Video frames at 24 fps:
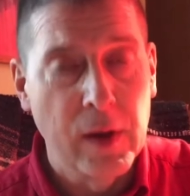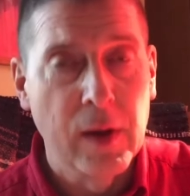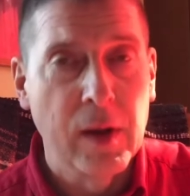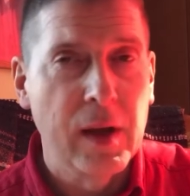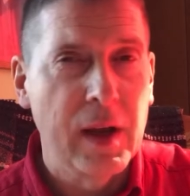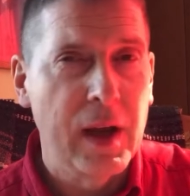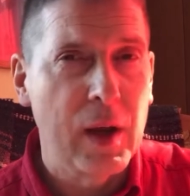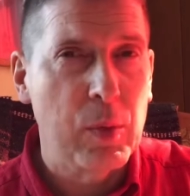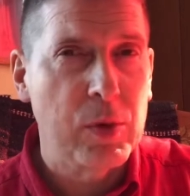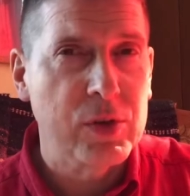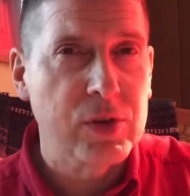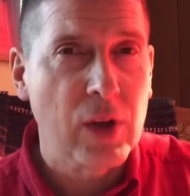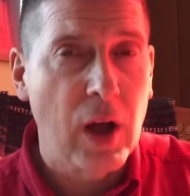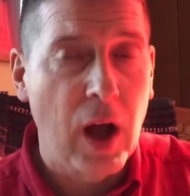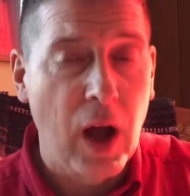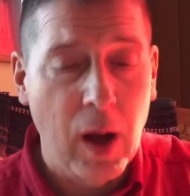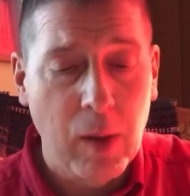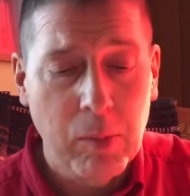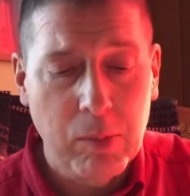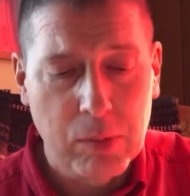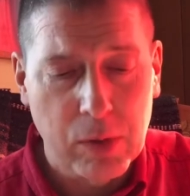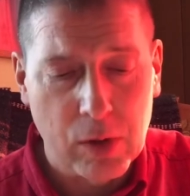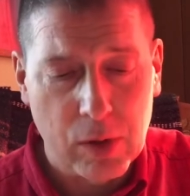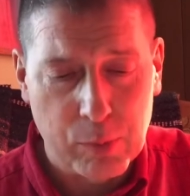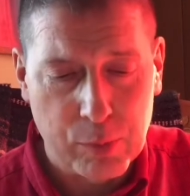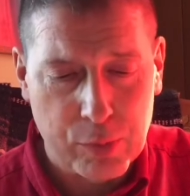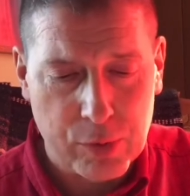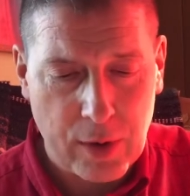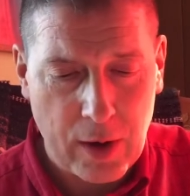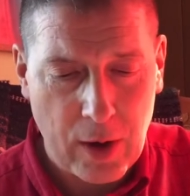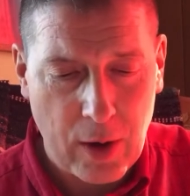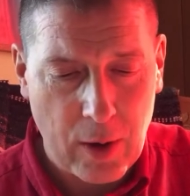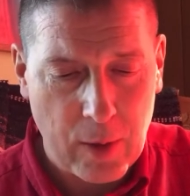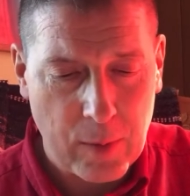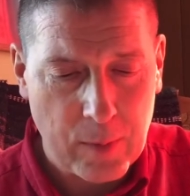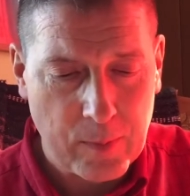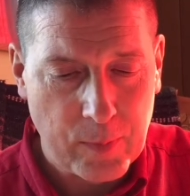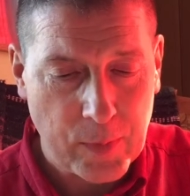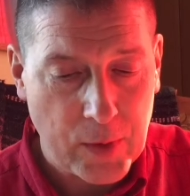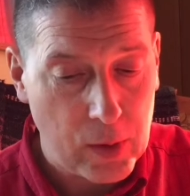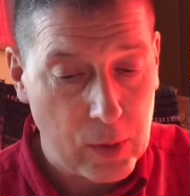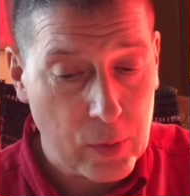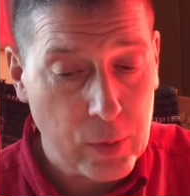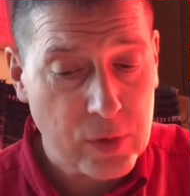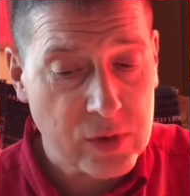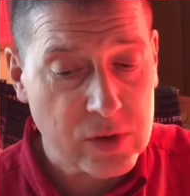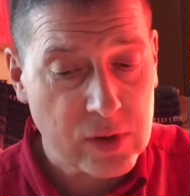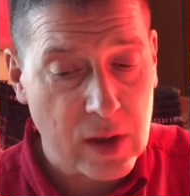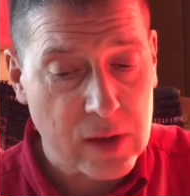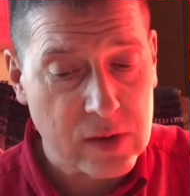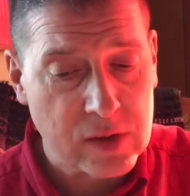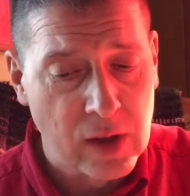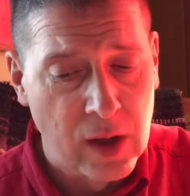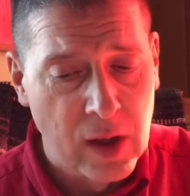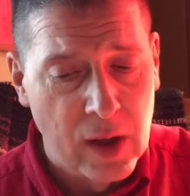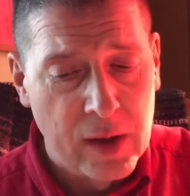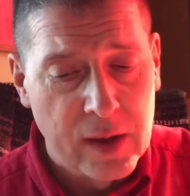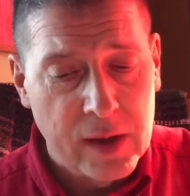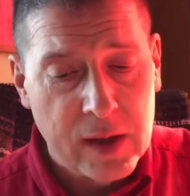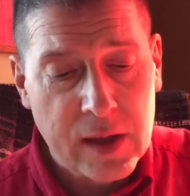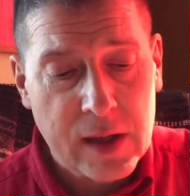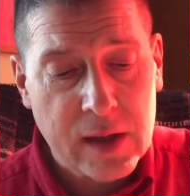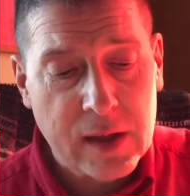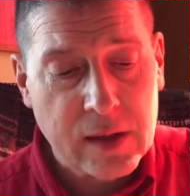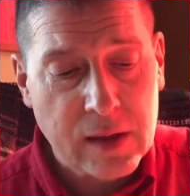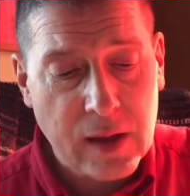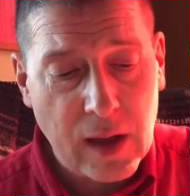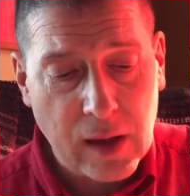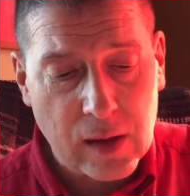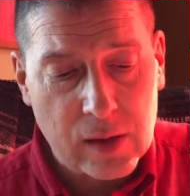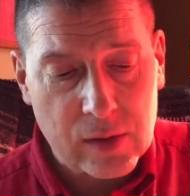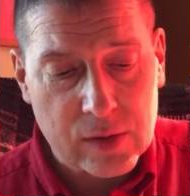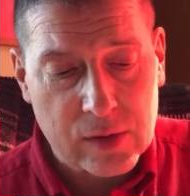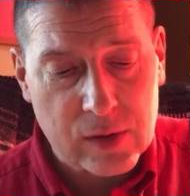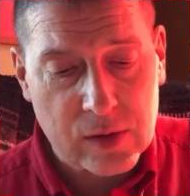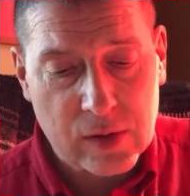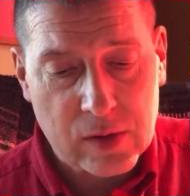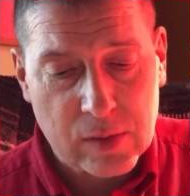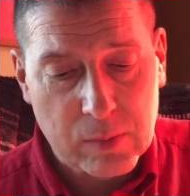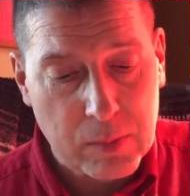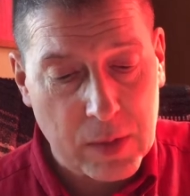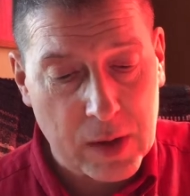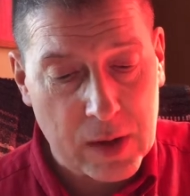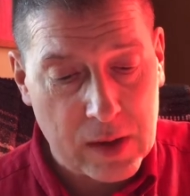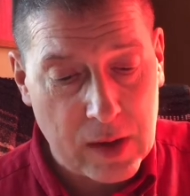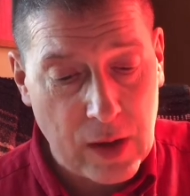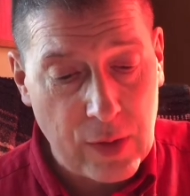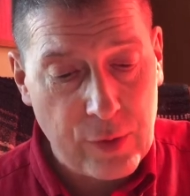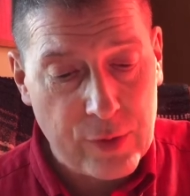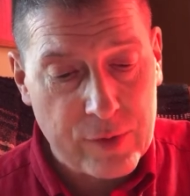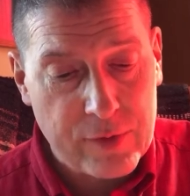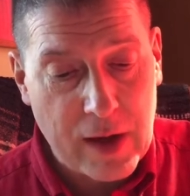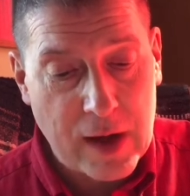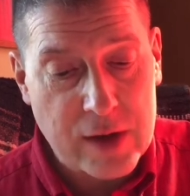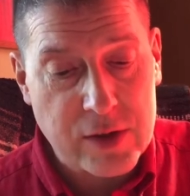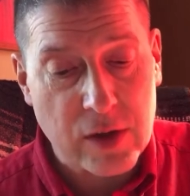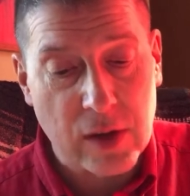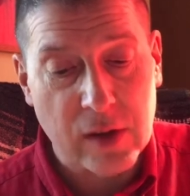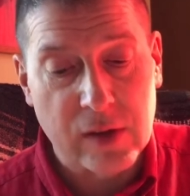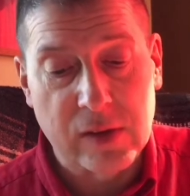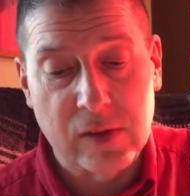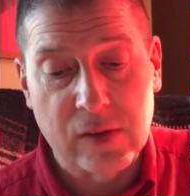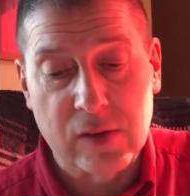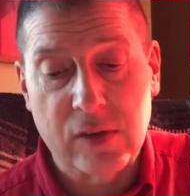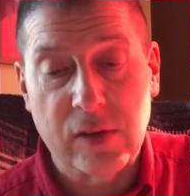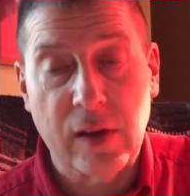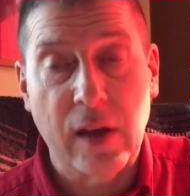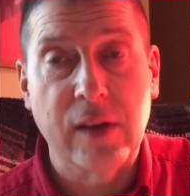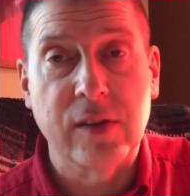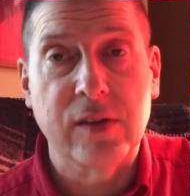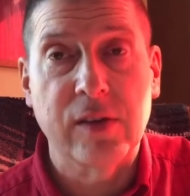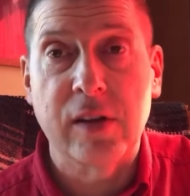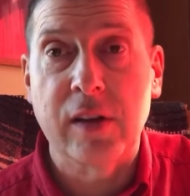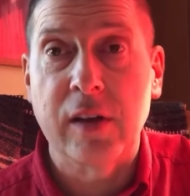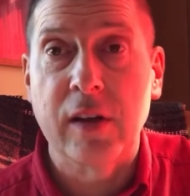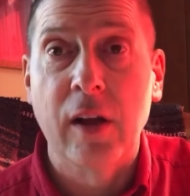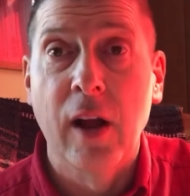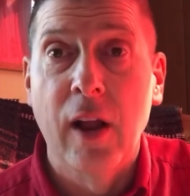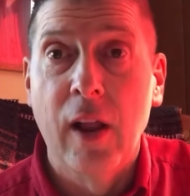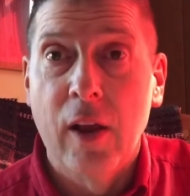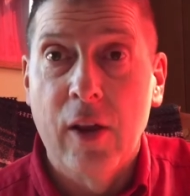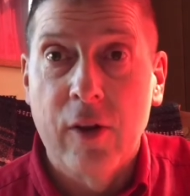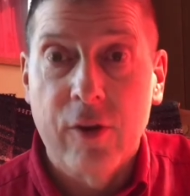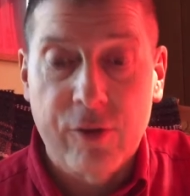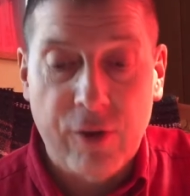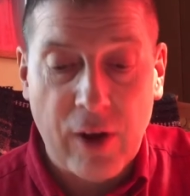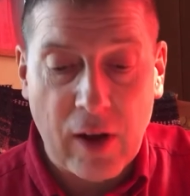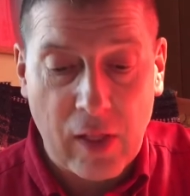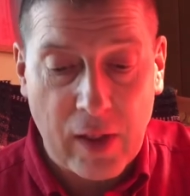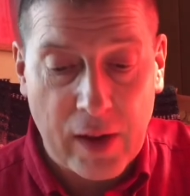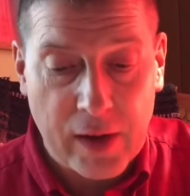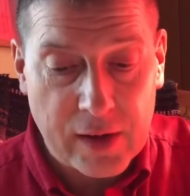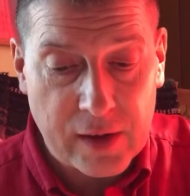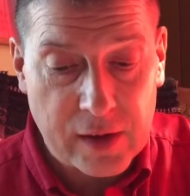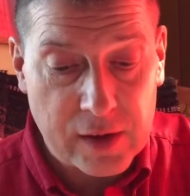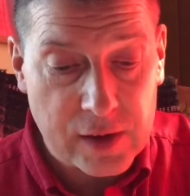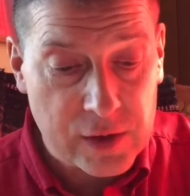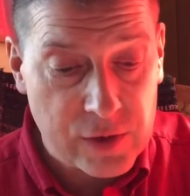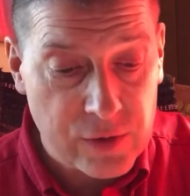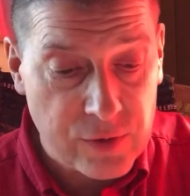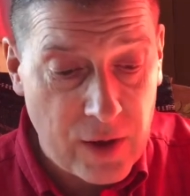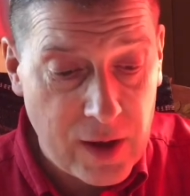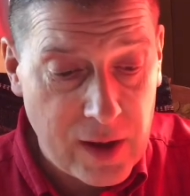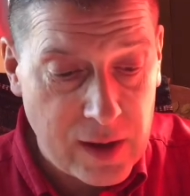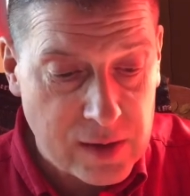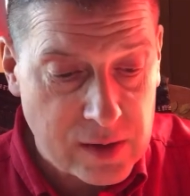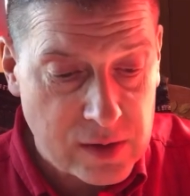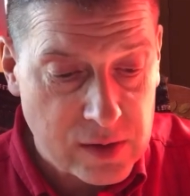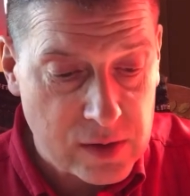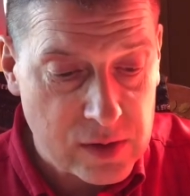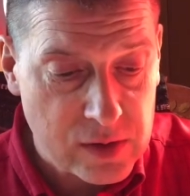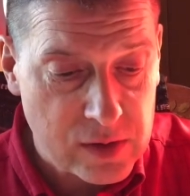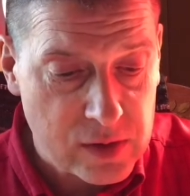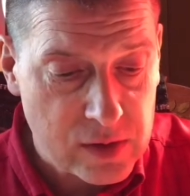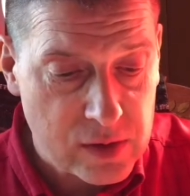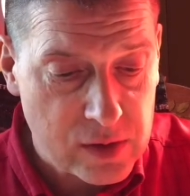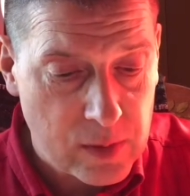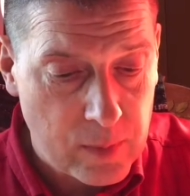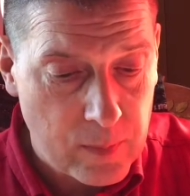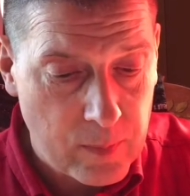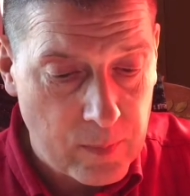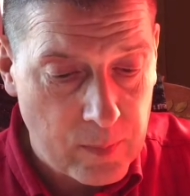It was humble prayer. Luke says he knelt, but another evangelist says he fell on his face.